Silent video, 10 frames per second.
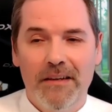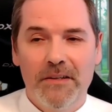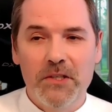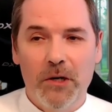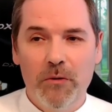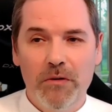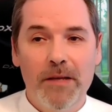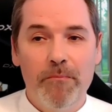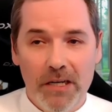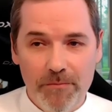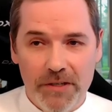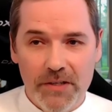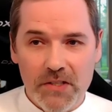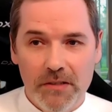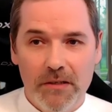So the
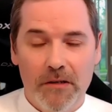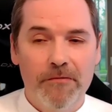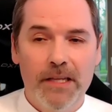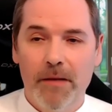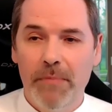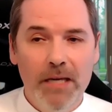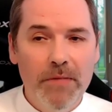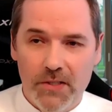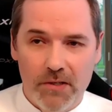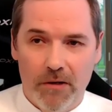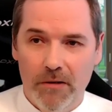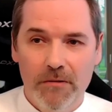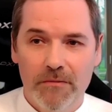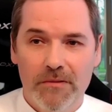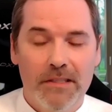purpose of the baby
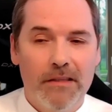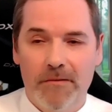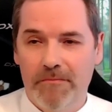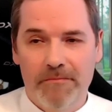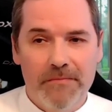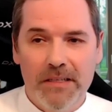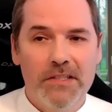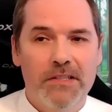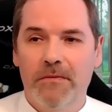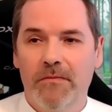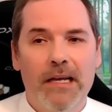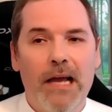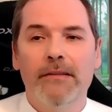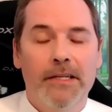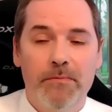soul that is
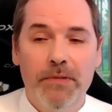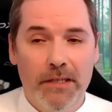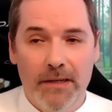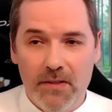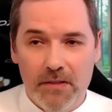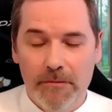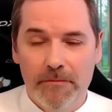unexperienced